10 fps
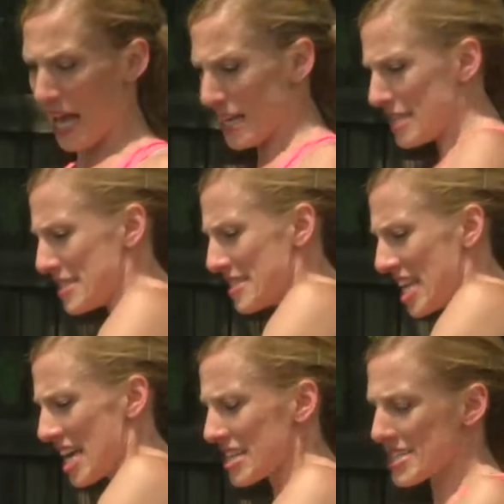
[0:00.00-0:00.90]

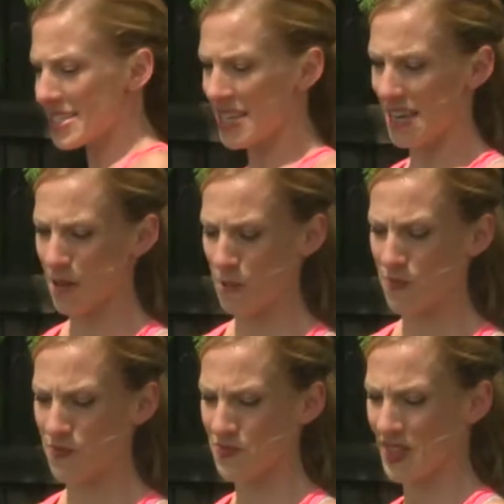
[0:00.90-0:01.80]
6,
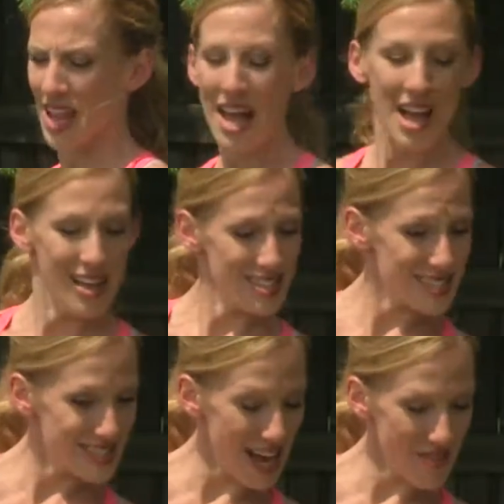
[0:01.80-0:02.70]

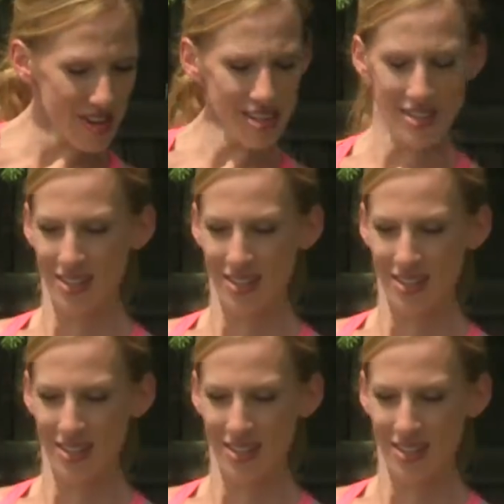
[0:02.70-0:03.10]
7,